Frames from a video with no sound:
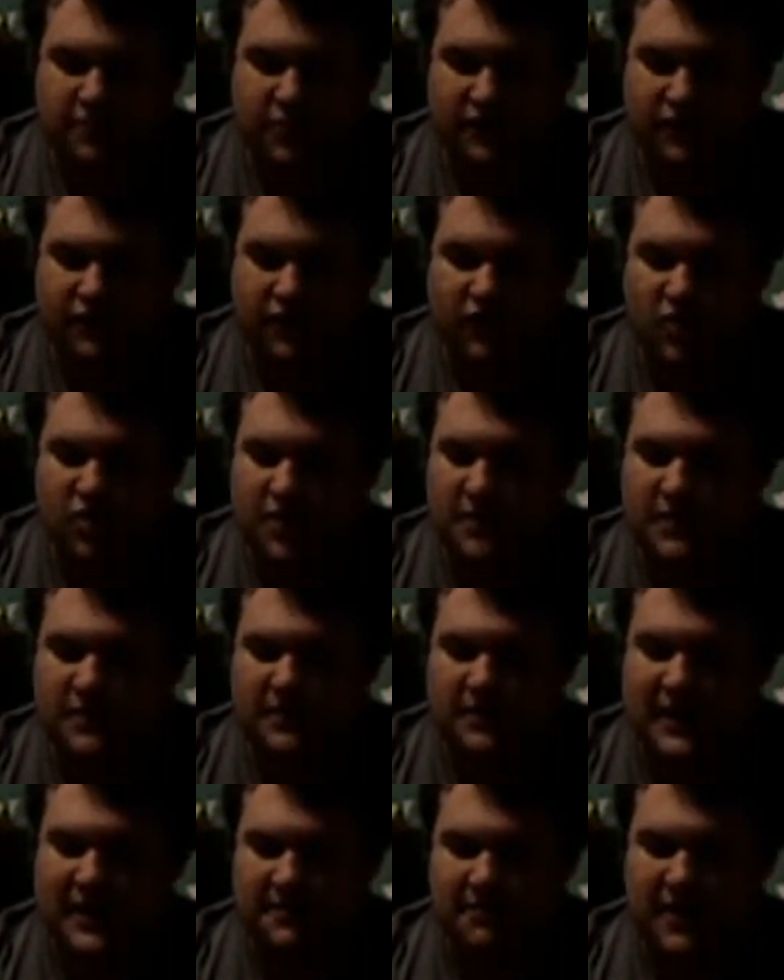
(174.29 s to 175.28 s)

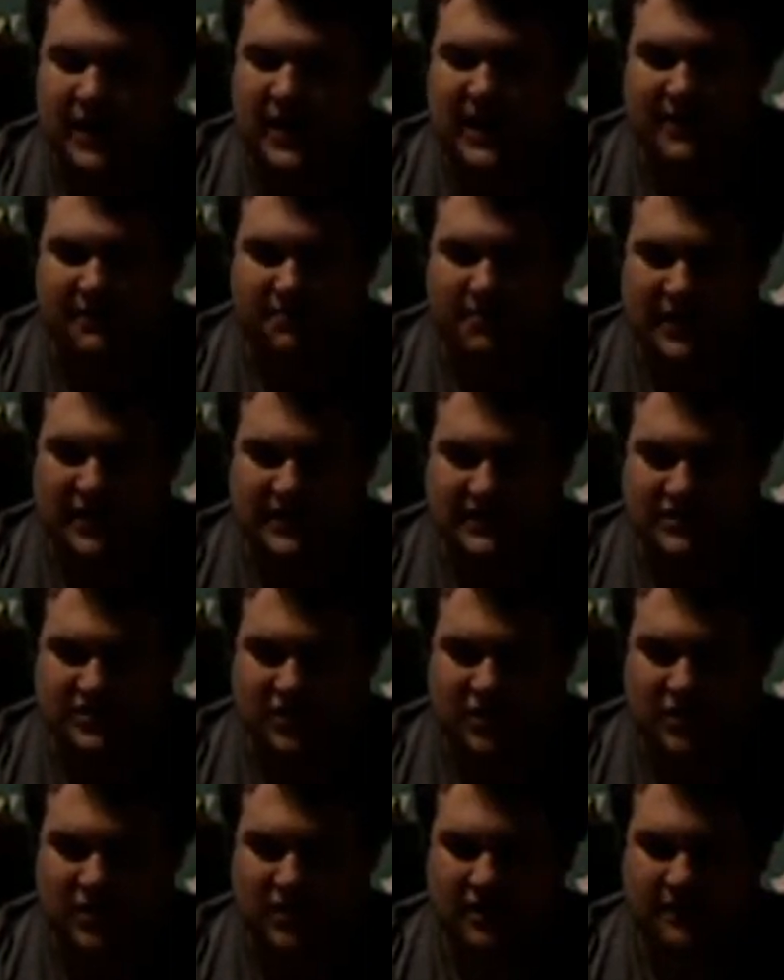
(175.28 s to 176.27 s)
performed by Pat
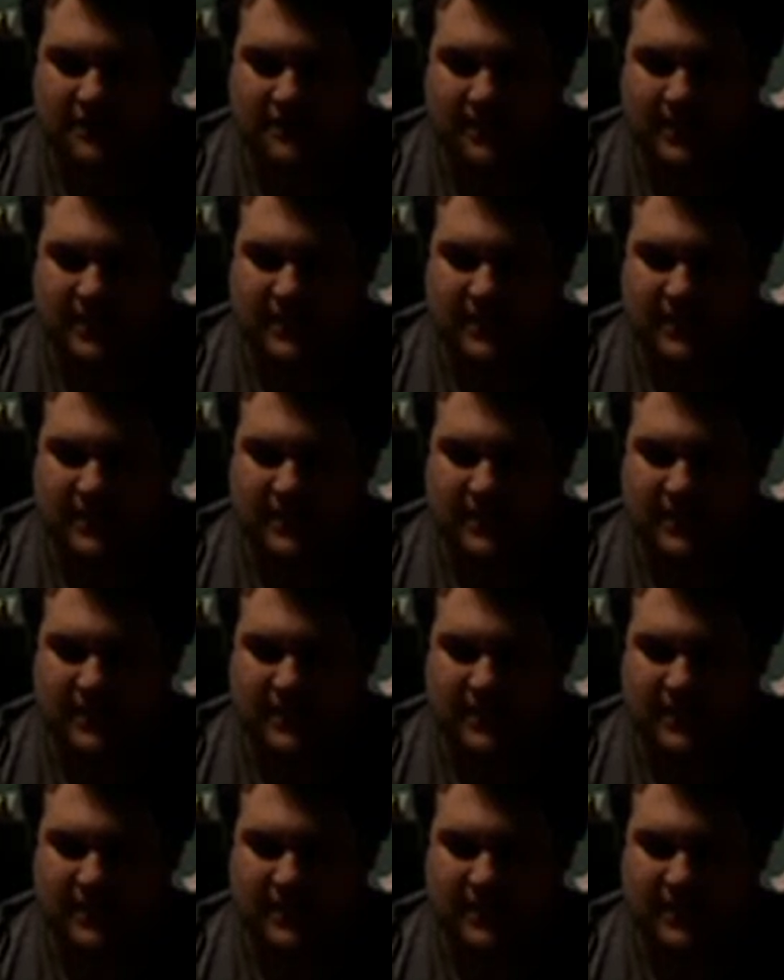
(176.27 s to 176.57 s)
Benatar.